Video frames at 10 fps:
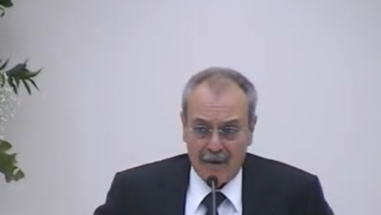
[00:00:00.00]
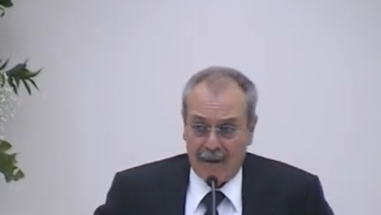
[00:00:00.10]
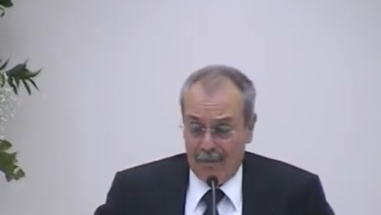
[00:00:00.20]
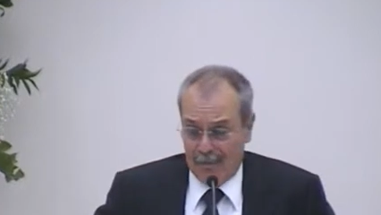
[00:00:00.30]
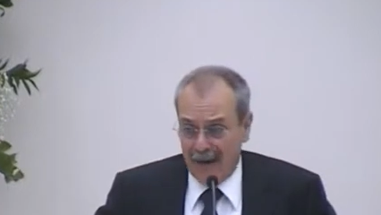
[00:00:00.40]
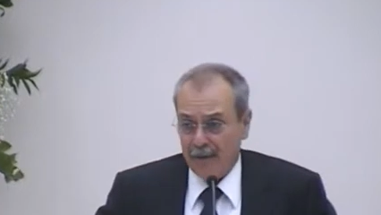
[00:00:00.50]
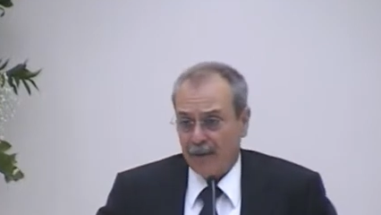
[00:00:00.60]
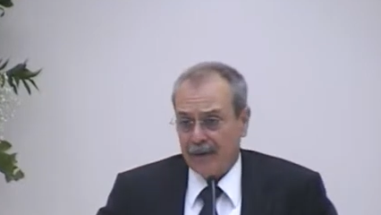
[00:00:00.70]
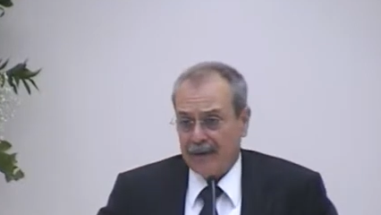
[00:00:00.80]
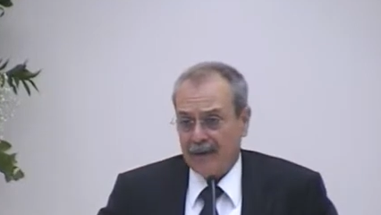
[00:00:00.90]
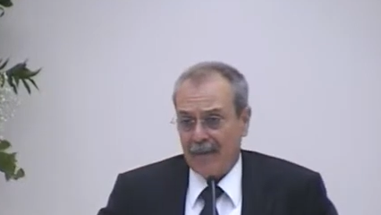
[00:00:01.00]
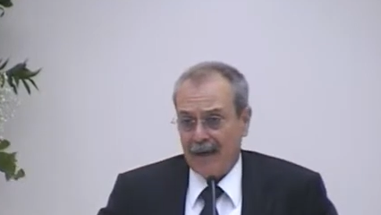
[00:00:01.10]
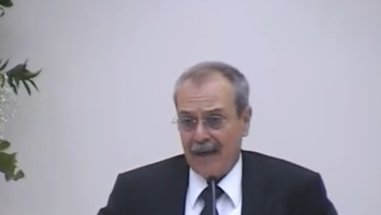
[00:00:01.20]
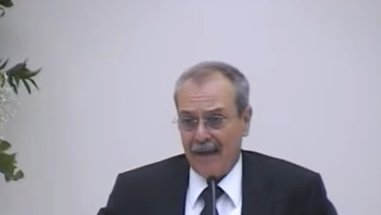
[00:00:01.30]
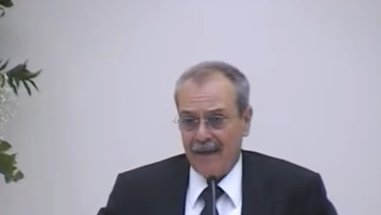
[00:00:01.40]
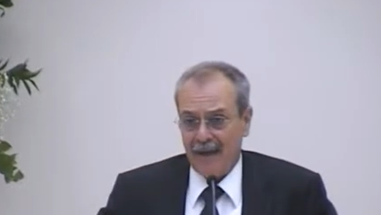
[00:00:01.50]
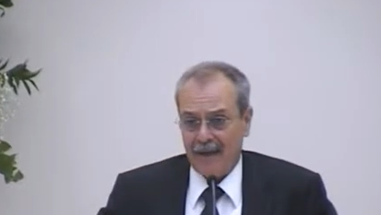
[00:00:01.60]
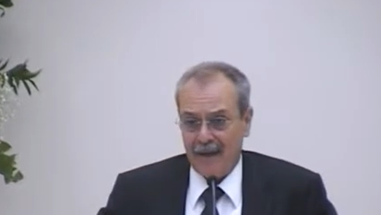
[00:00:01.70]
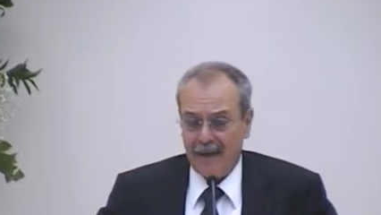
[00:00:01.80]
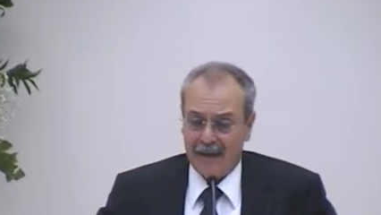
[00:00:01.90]
who had not done what was
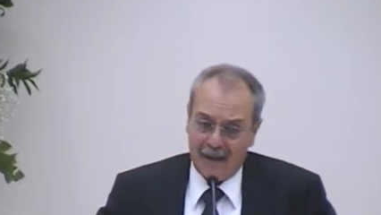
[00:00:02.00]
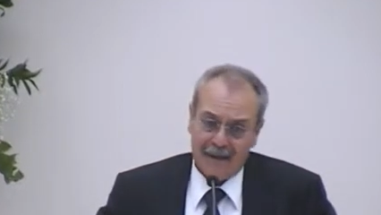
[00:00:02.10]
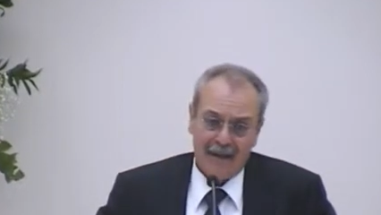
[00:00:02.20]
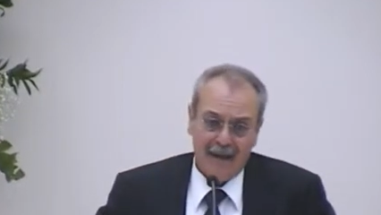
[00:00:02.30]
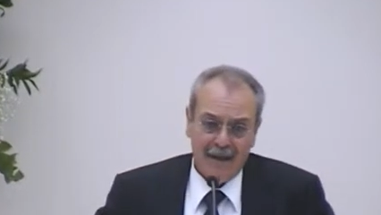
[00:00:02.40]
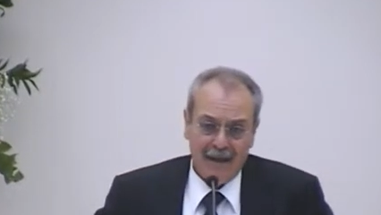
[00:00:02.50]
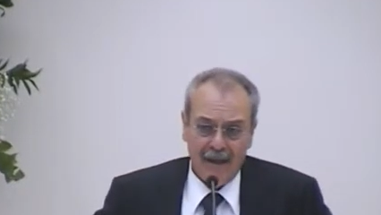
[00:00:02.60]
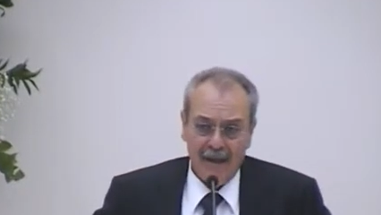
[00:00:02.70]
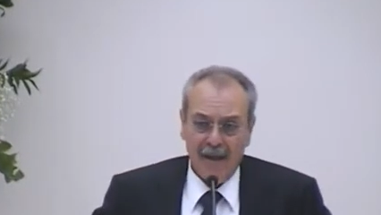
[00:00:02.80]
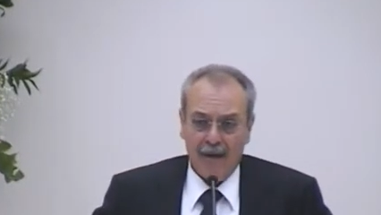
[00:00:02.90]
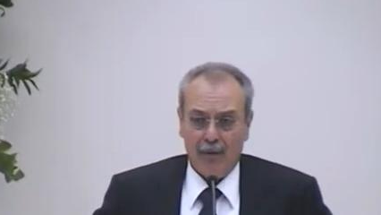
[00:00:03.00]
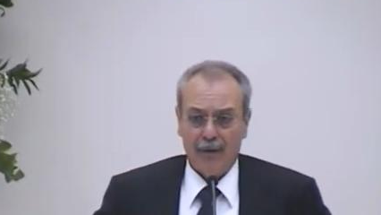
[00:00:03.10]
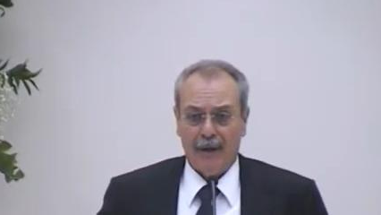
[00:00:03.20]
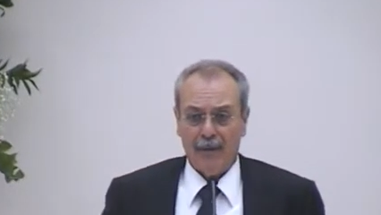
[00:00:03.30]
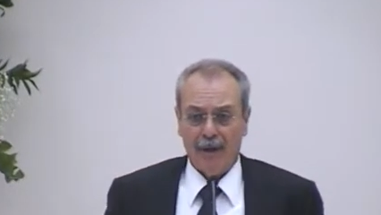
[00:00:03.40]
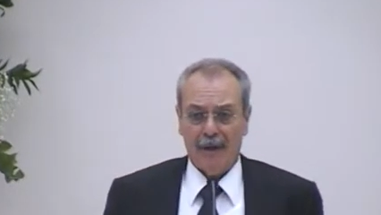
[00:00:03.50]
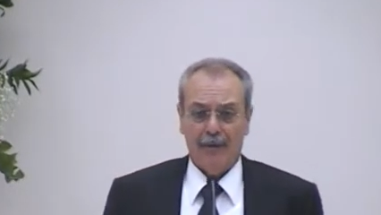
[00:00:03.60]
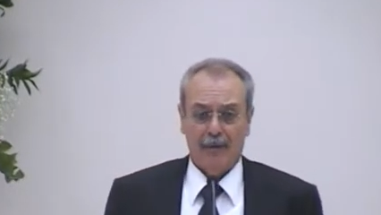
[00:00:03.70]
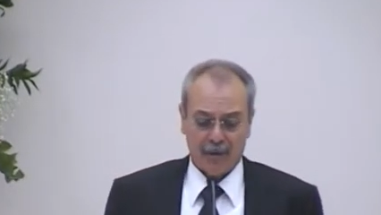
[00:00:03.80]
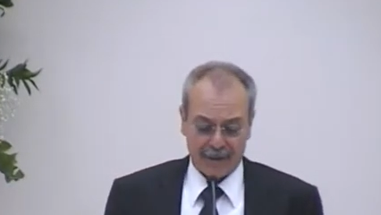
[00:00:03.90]
good before the, go, the, the
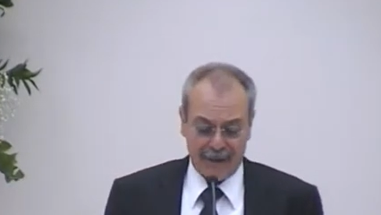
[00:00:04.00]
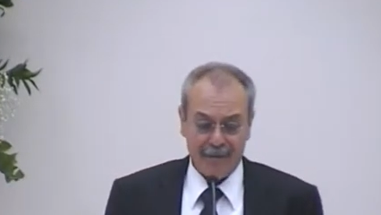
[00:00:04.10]
Lord.